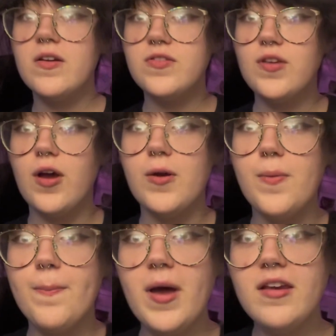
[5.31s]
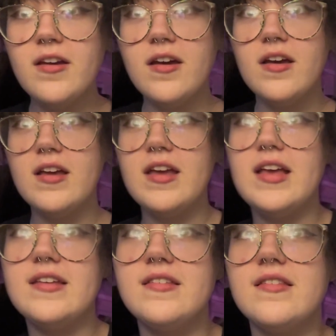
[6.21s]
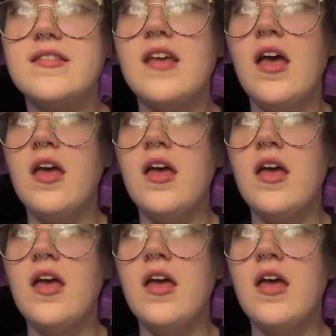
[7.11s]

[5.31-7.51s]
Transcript: So murder is